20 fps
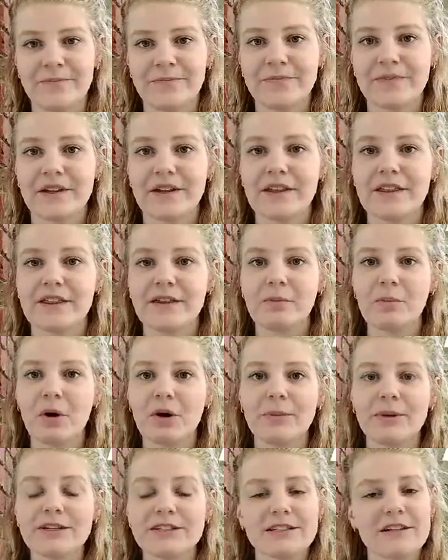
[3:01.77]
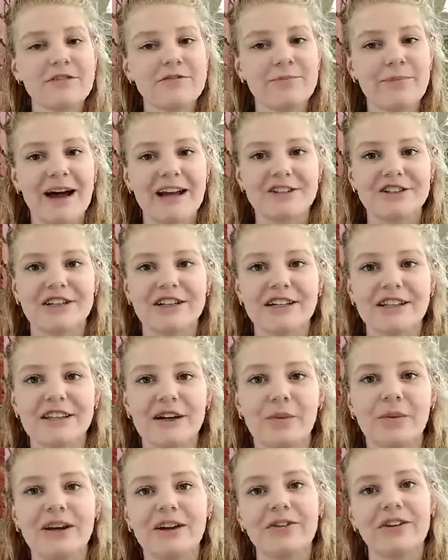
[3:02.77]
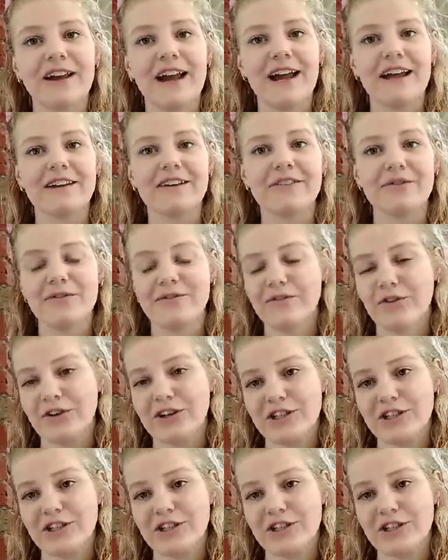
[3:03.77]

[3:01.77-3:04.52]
moments of magic that we create for each other.